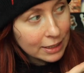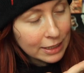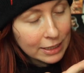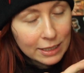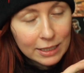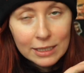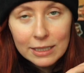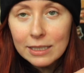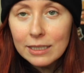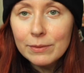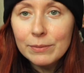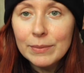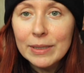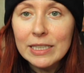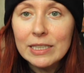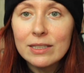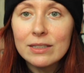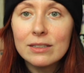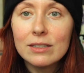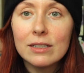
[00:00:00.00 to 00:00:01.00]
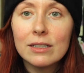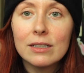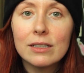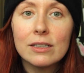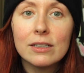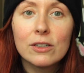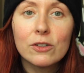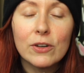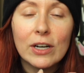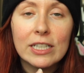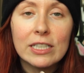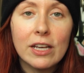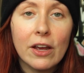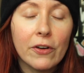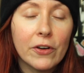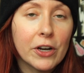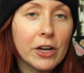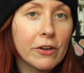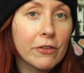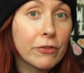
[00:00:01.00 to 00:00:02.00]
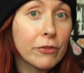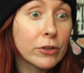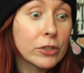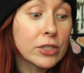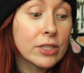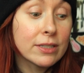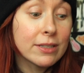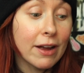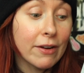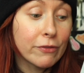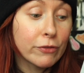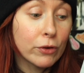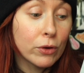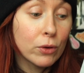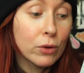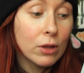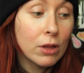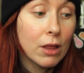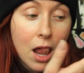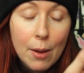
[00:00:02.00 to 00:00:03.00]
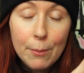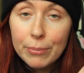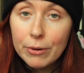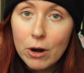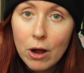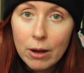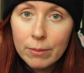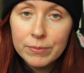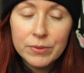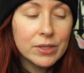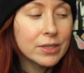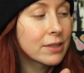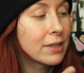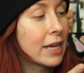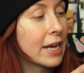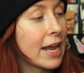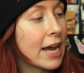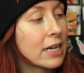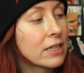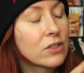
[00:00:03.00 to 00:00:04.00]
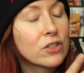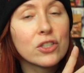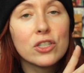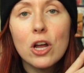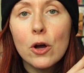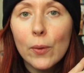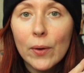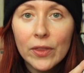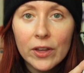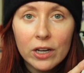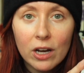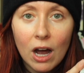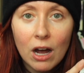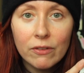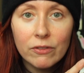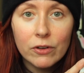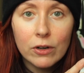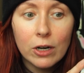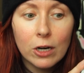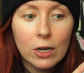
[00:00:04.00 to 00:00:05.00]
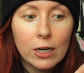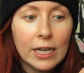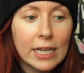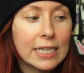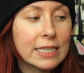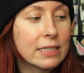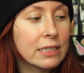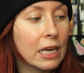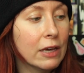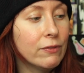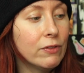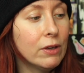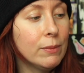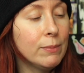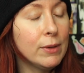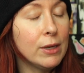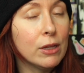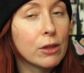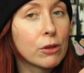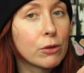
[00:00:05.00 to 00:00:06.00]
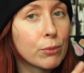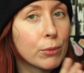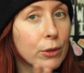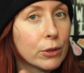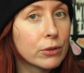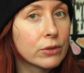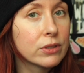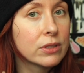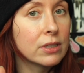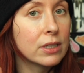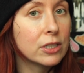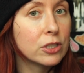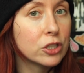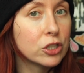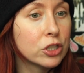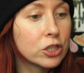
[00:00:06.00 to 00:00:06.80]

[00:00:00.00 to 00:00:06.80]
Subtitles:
it meets the criteria for several prompts. It has snow on the cover, it's giving me thrills and